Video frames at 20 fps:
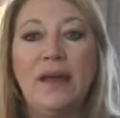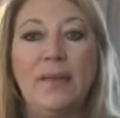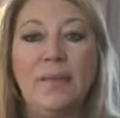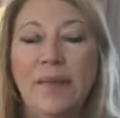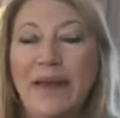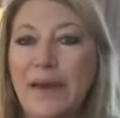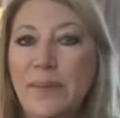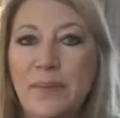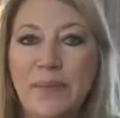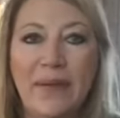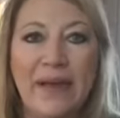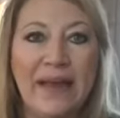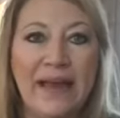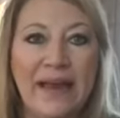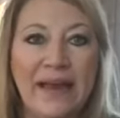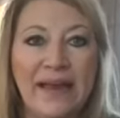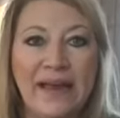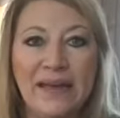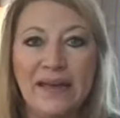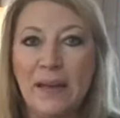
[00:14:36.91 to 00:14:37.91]
make a
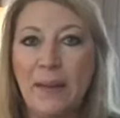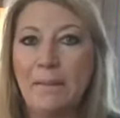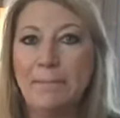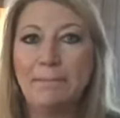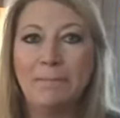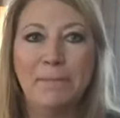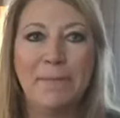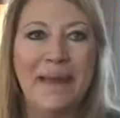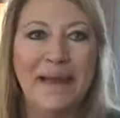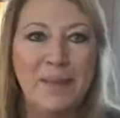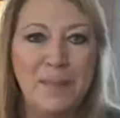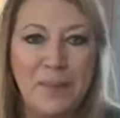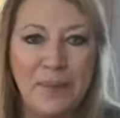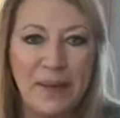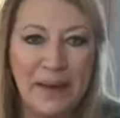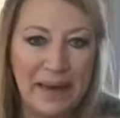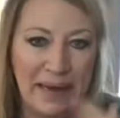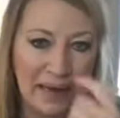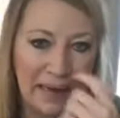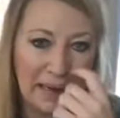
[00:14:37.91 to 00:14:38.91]
plan, make a
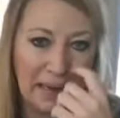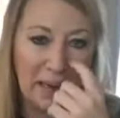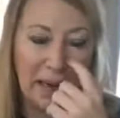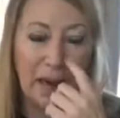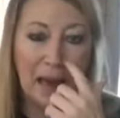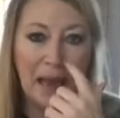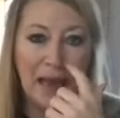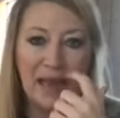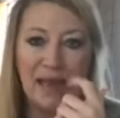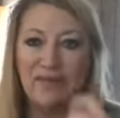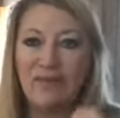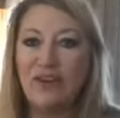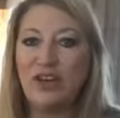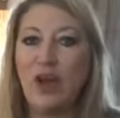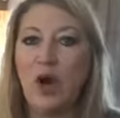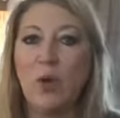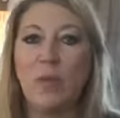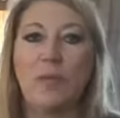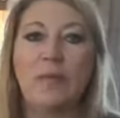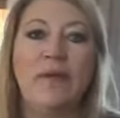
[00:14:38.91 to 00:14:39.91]
plan. If you
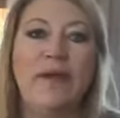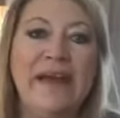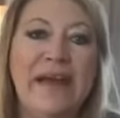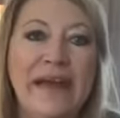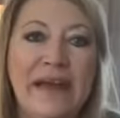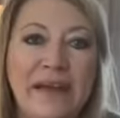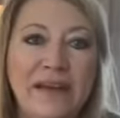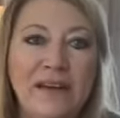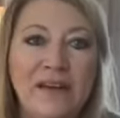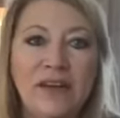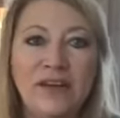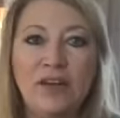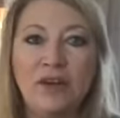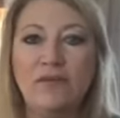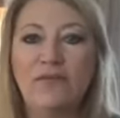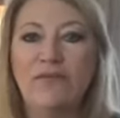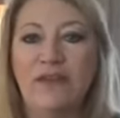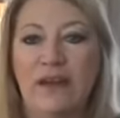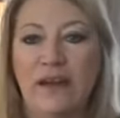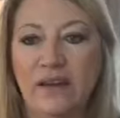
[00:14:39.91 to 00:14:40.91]
don't plan, you
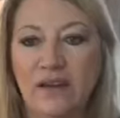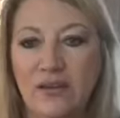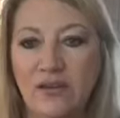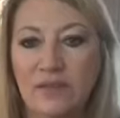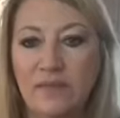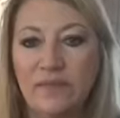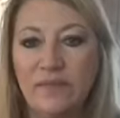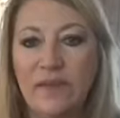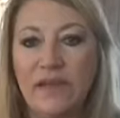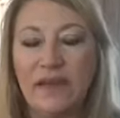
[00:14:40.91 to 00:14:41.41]
fail.